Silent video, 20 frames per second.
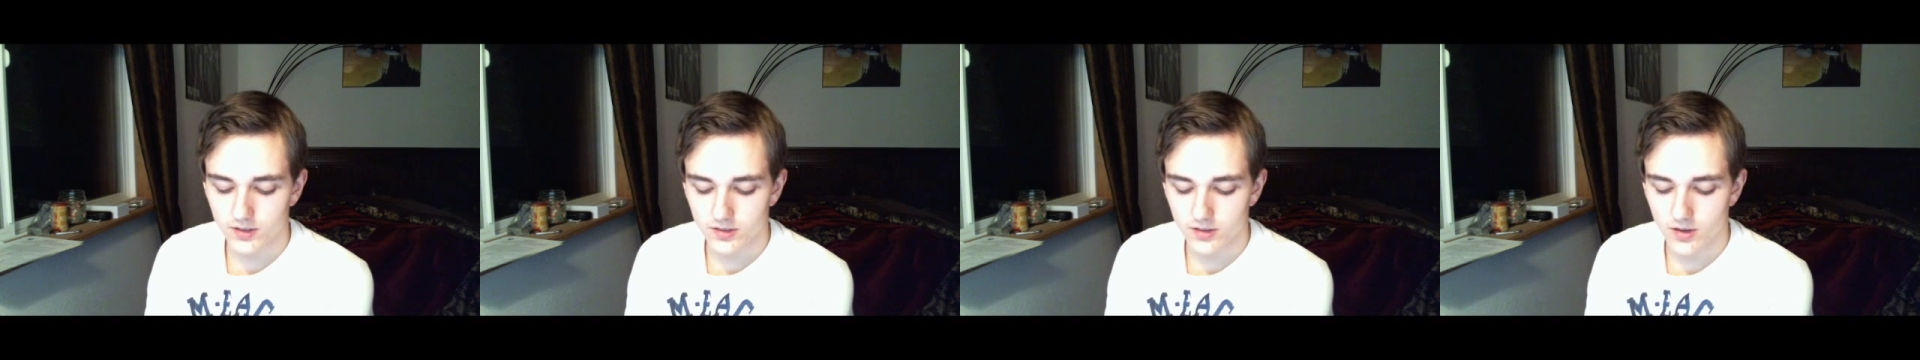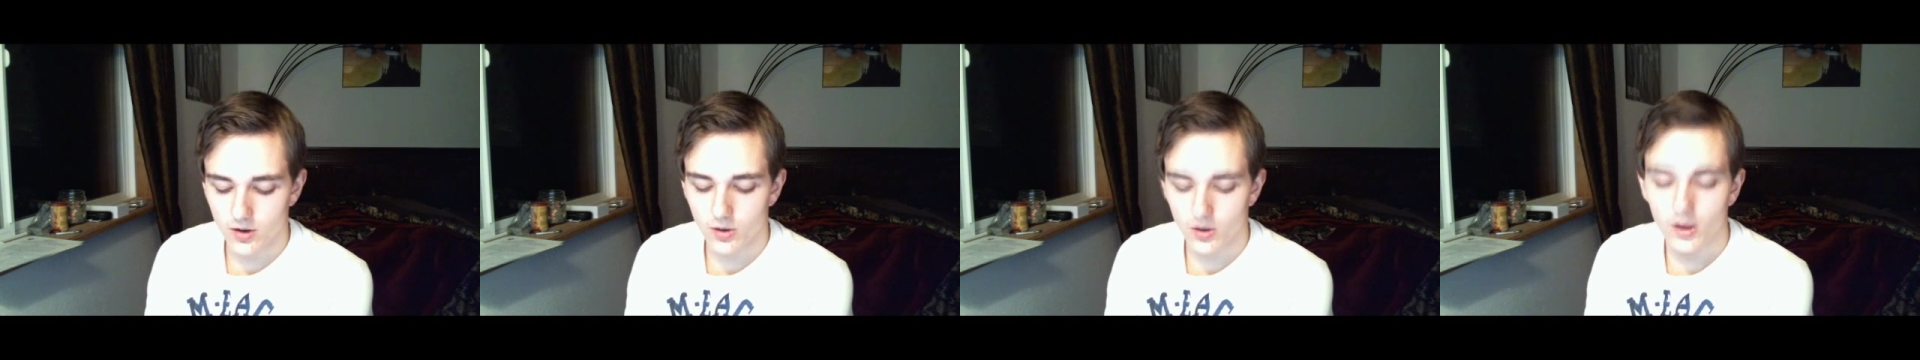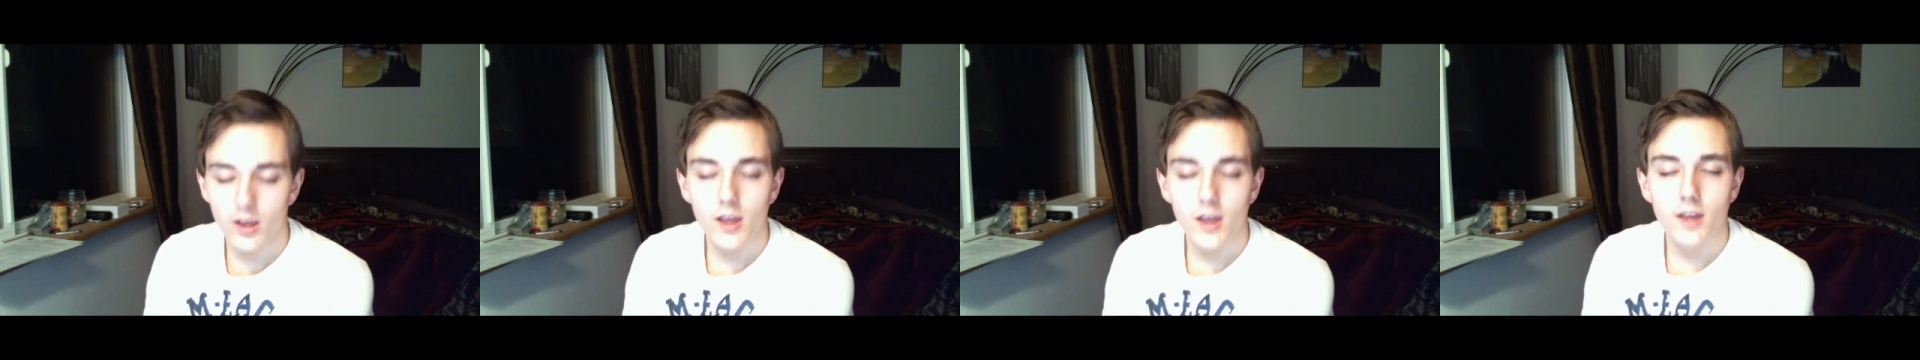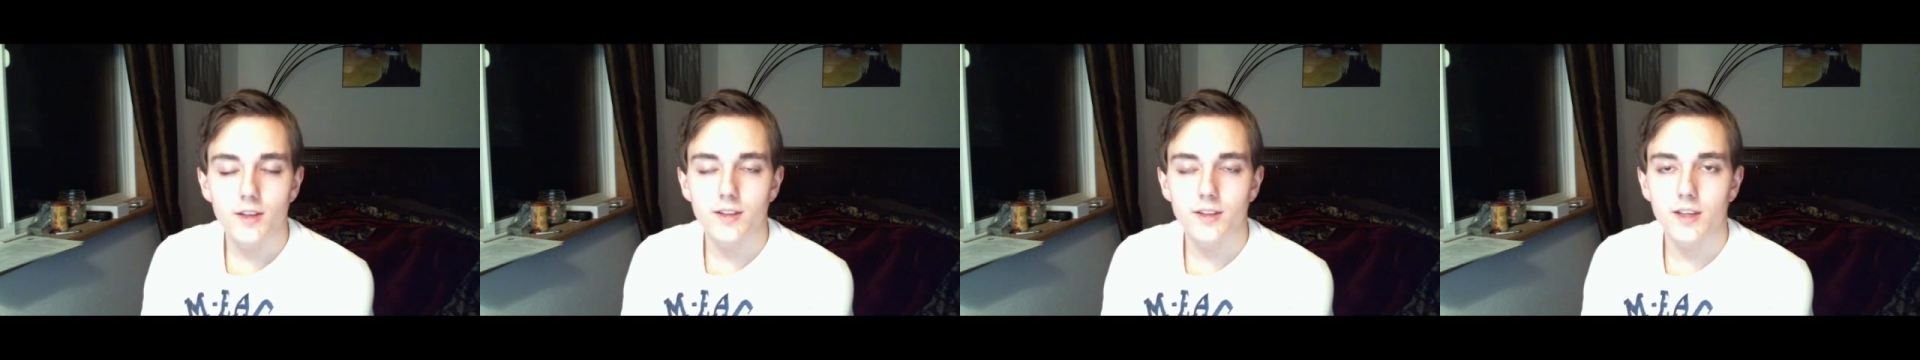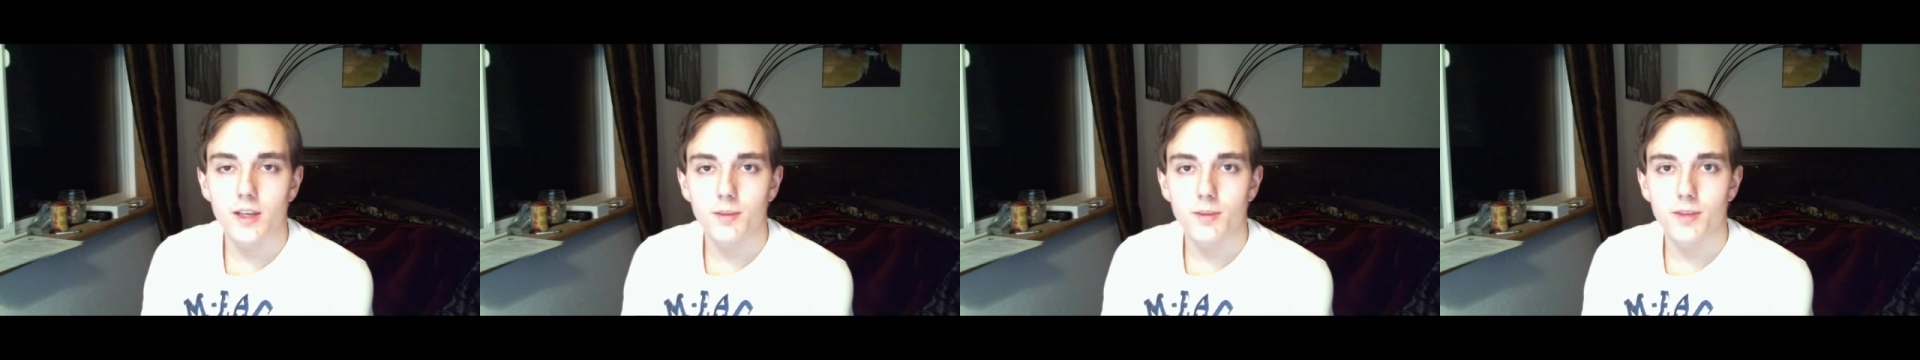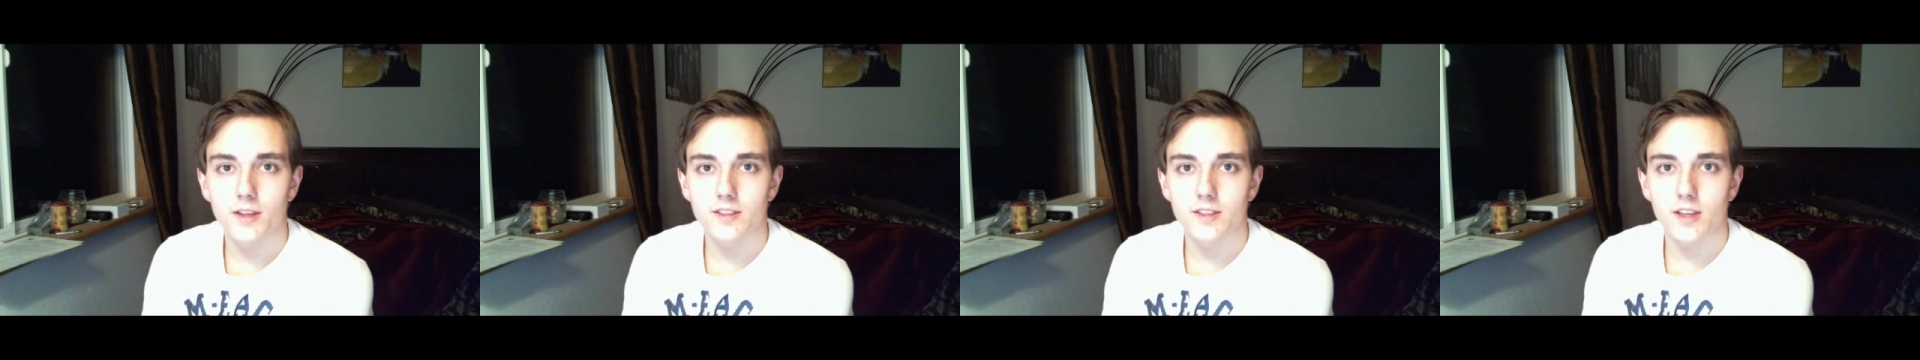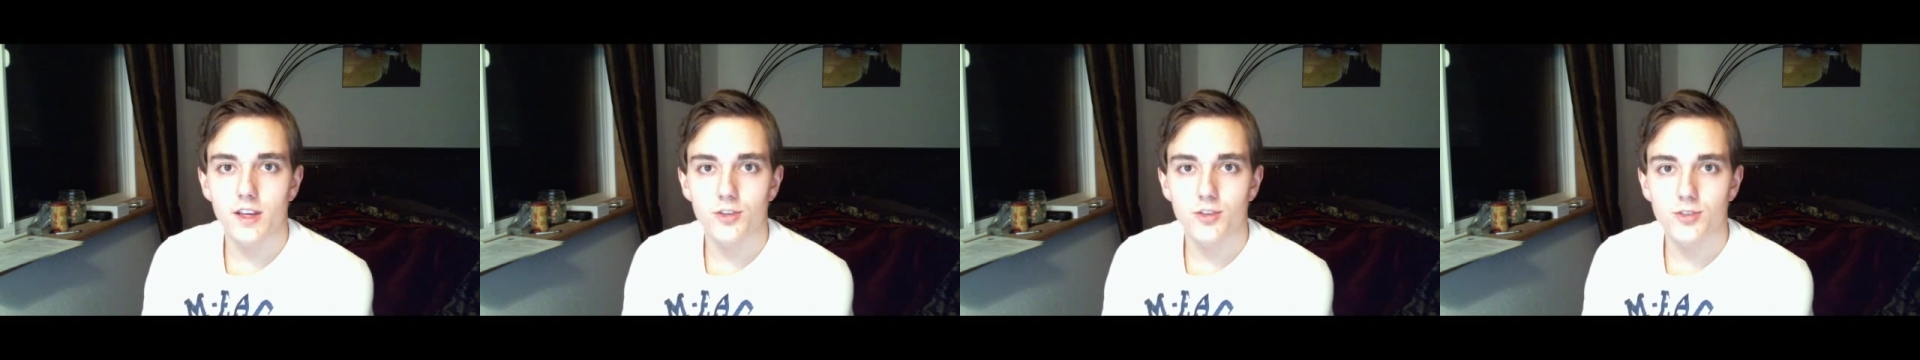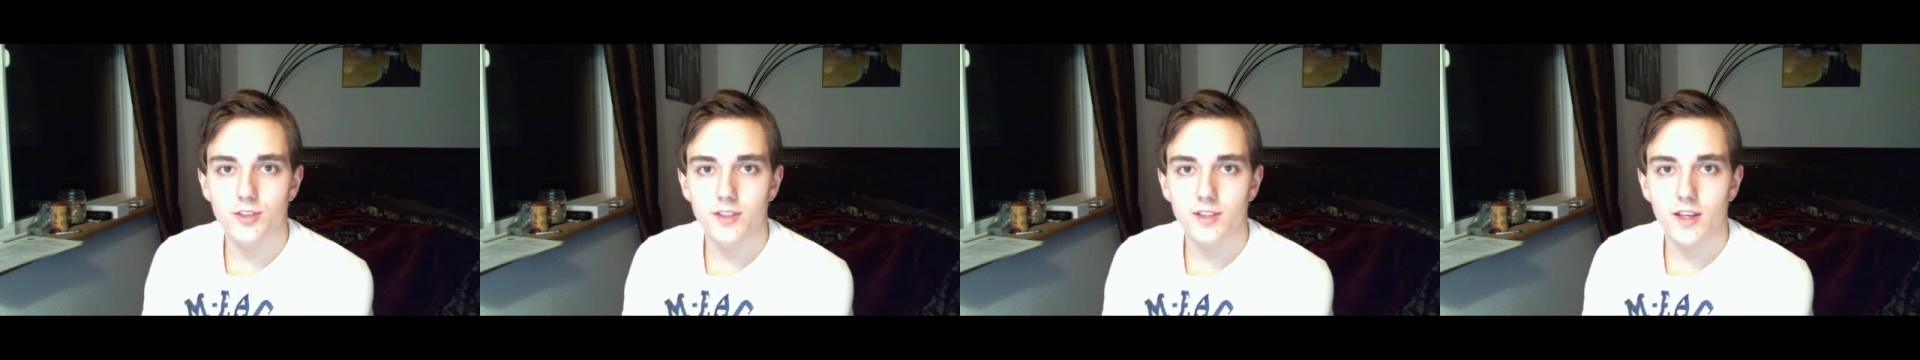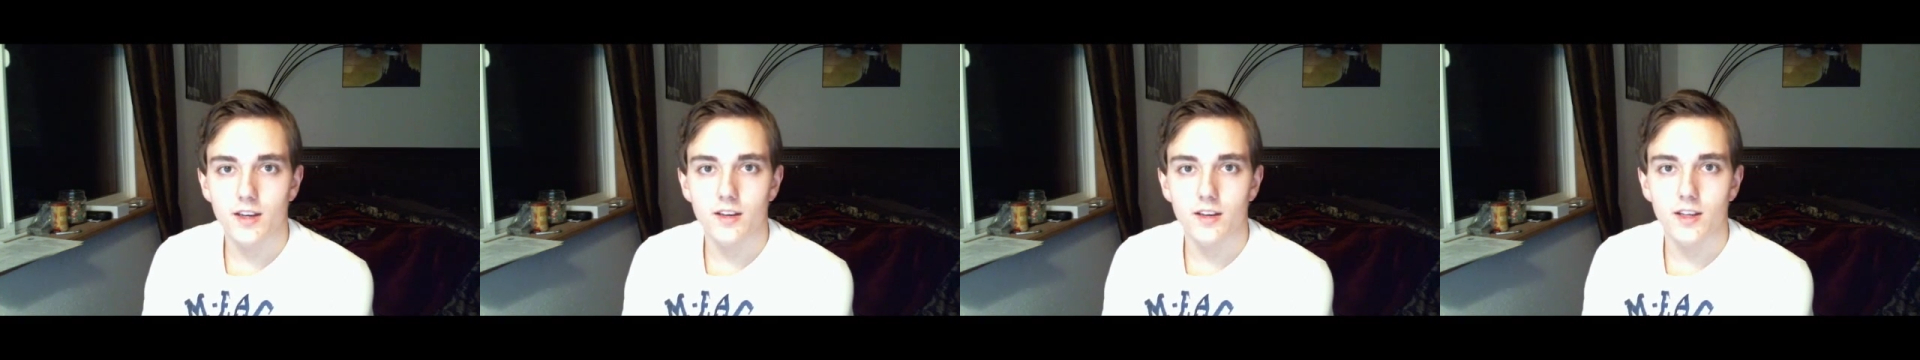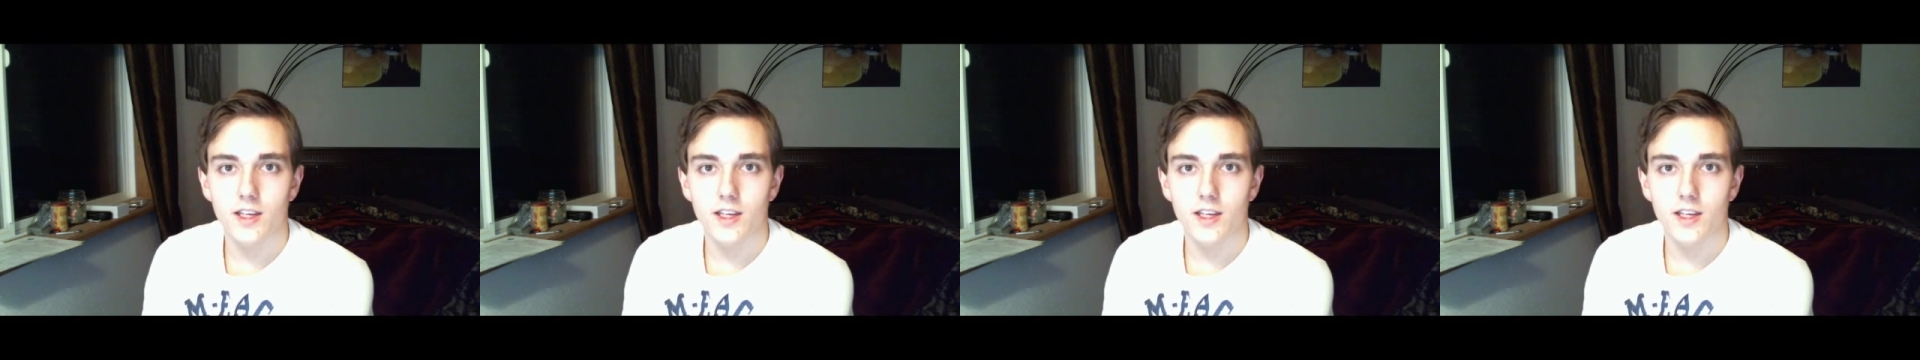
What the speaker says: So, to keep things interesting,